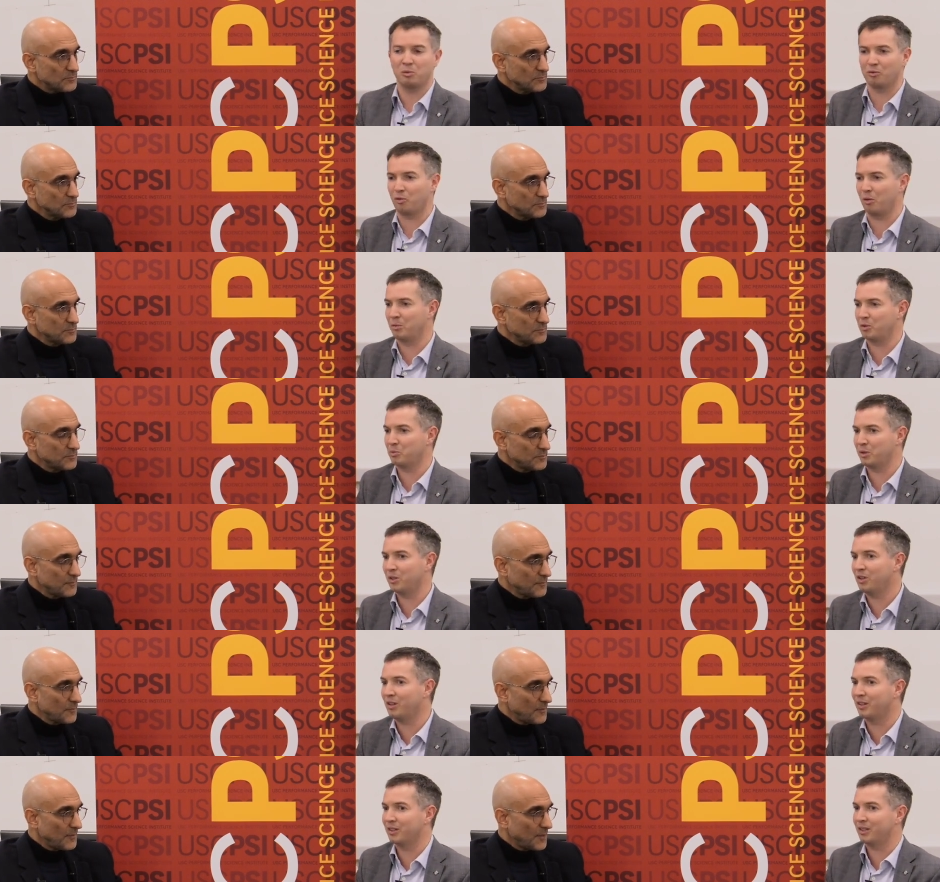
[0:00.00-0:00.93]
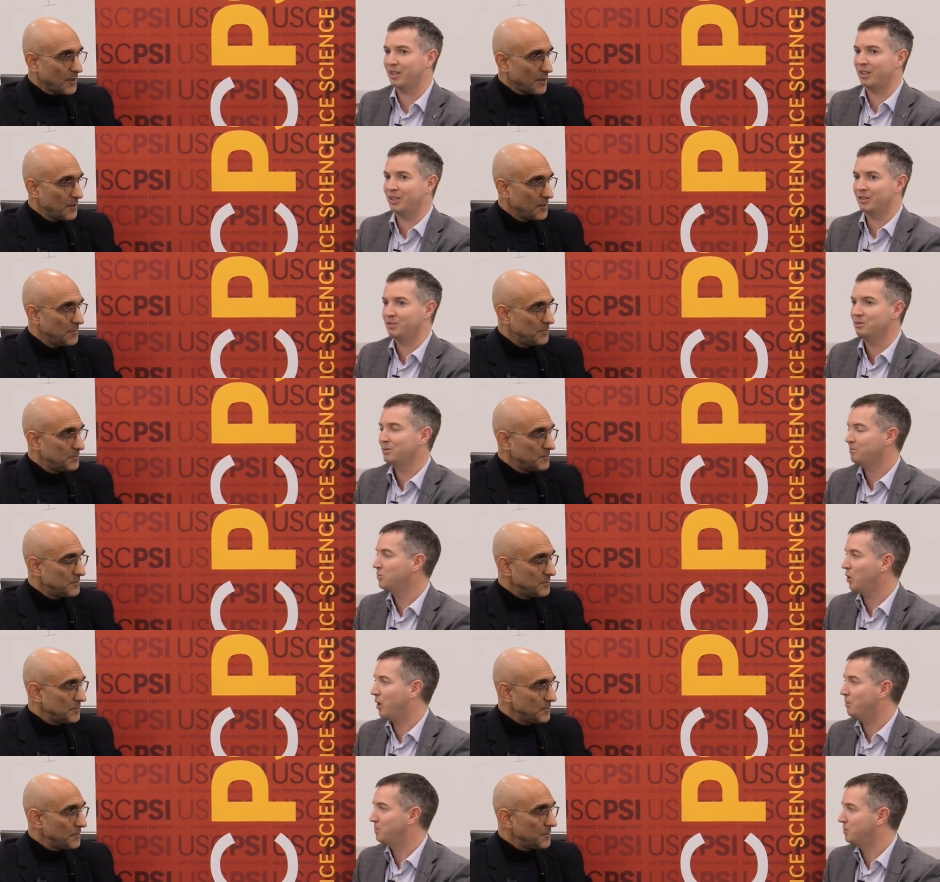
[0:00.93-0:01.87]
Speaker 1: performers we talk and
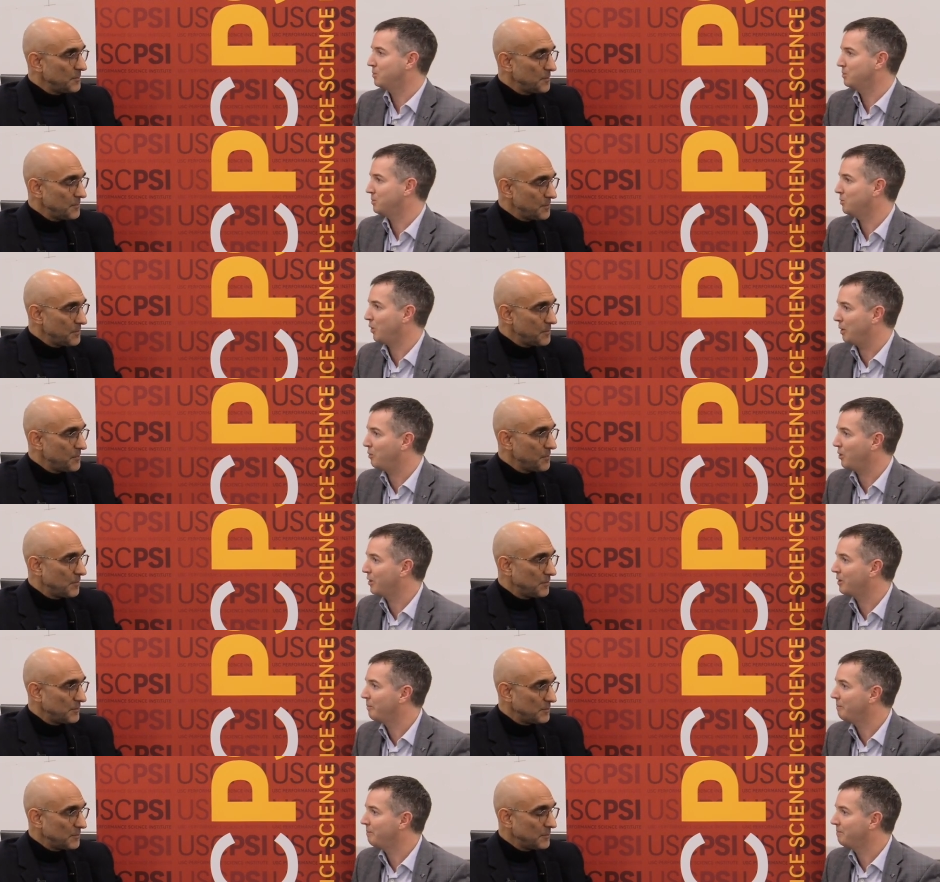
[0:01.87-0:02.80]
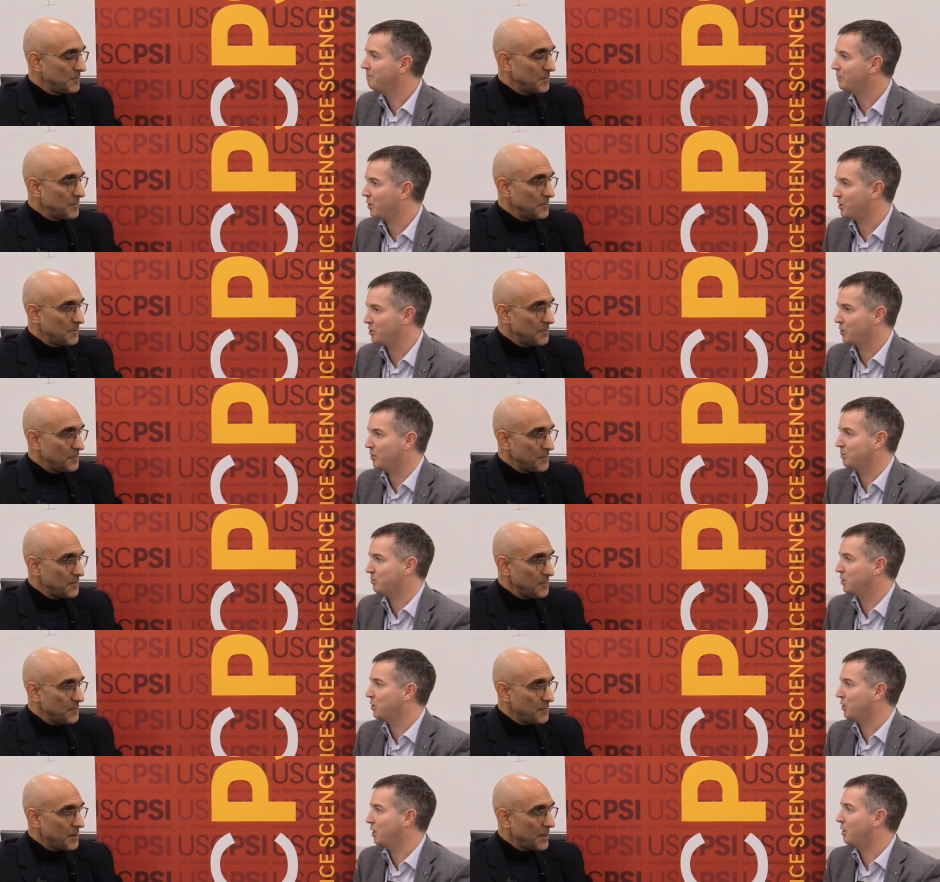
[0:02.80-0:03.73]
Tom's framework, because they're
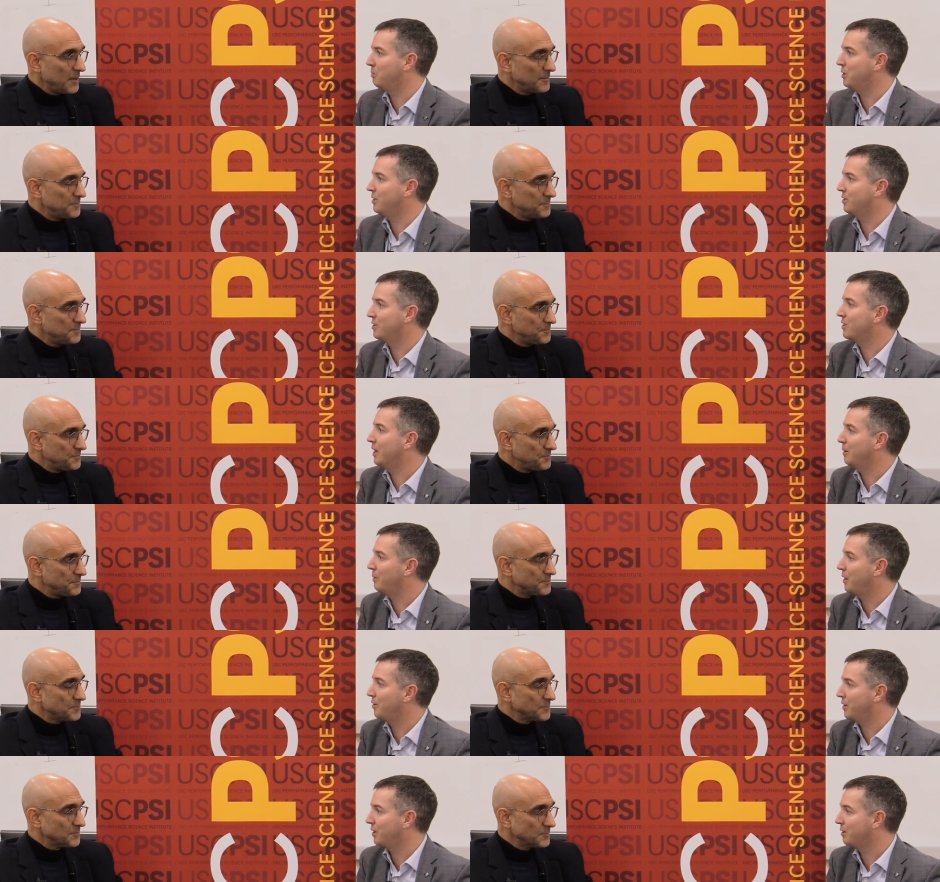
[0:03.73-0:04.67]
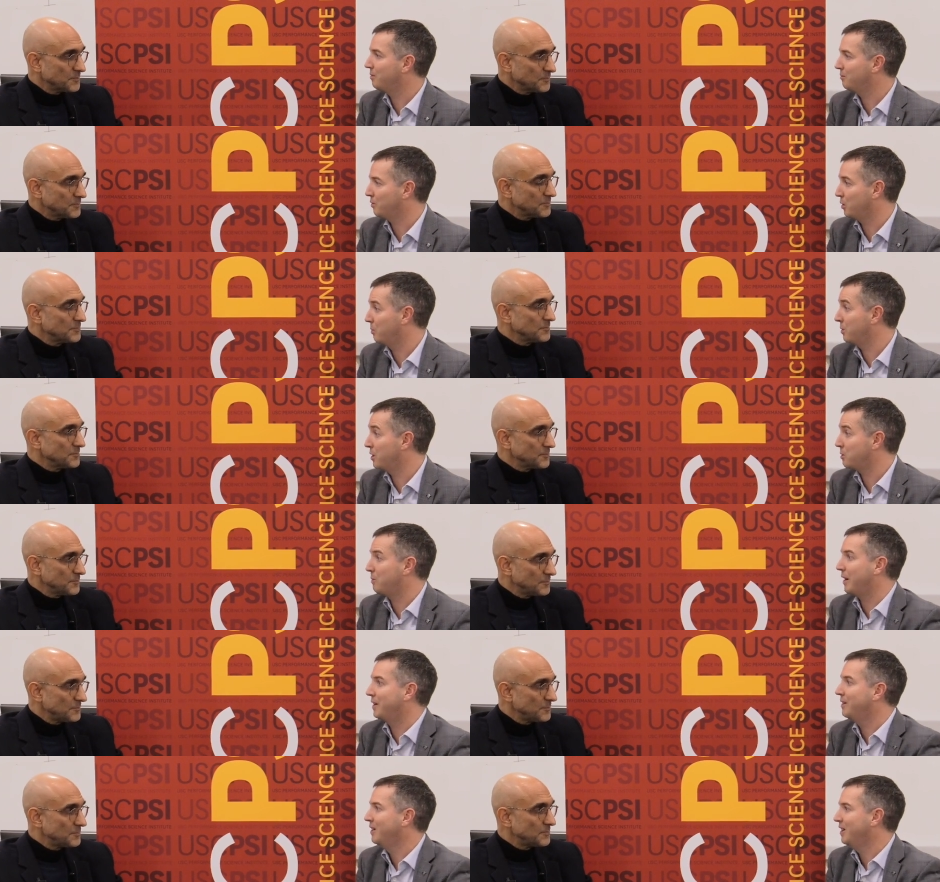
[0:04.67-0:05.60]
going to be the same, I think. That's
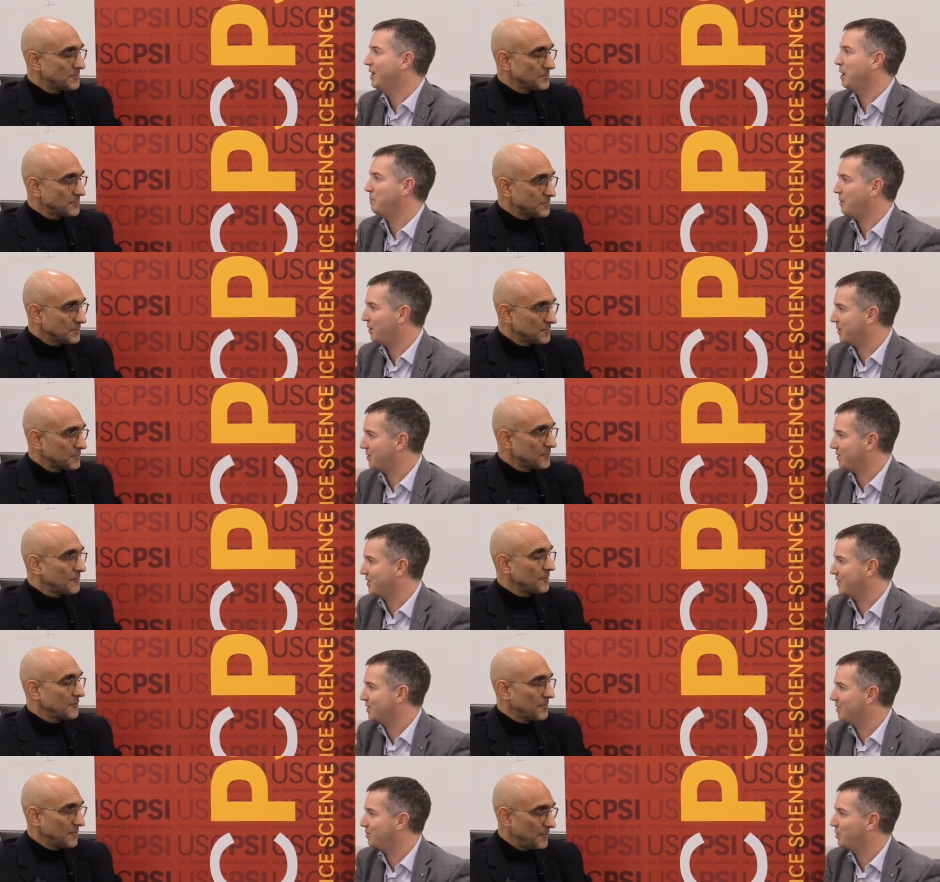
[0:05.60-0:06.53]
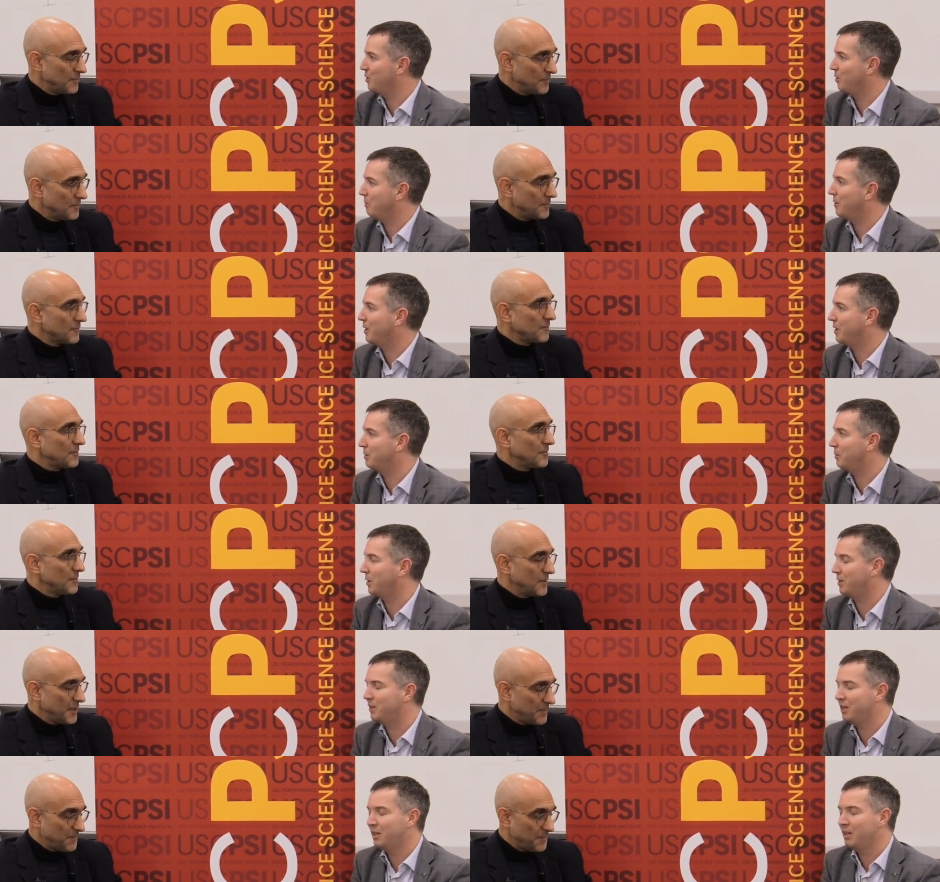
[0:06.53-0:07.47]
my hypothesis, if you don't mind.
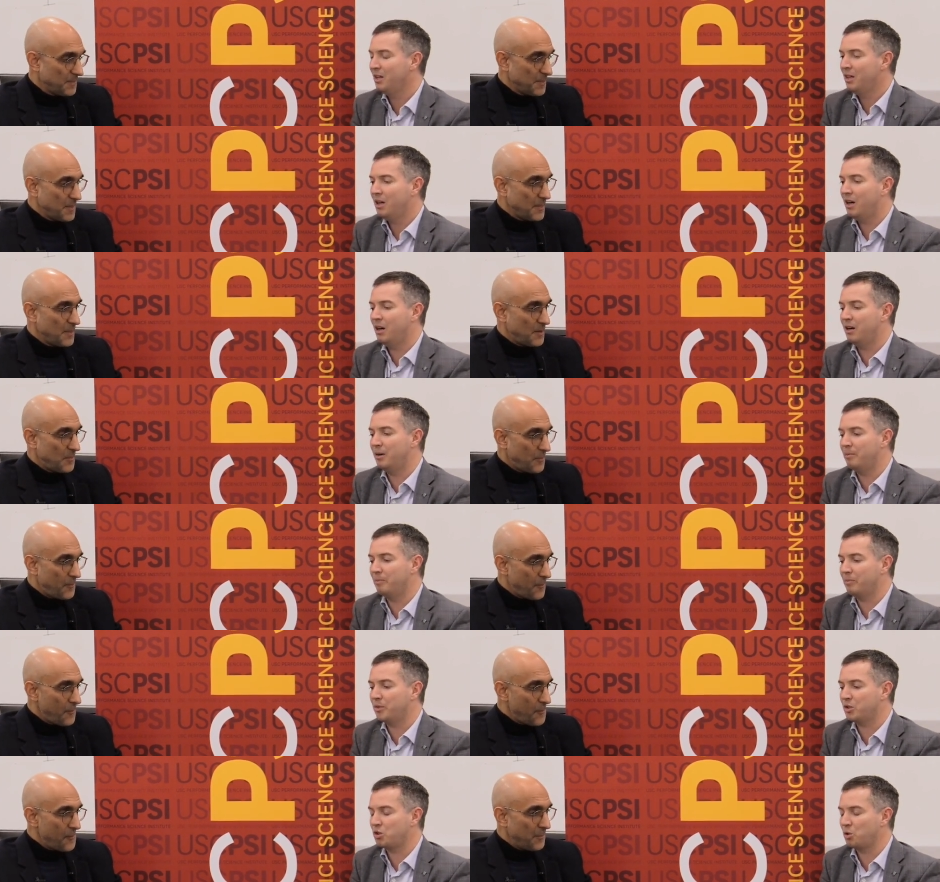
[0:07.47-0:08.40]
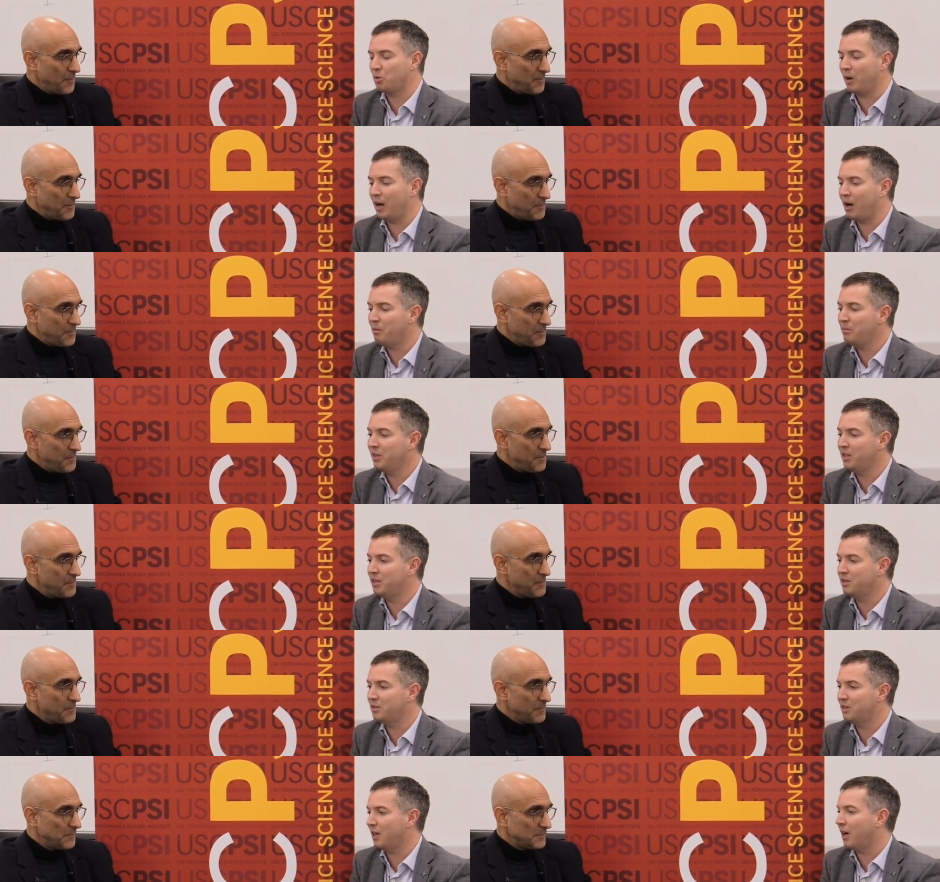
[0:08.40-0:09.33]
But so how many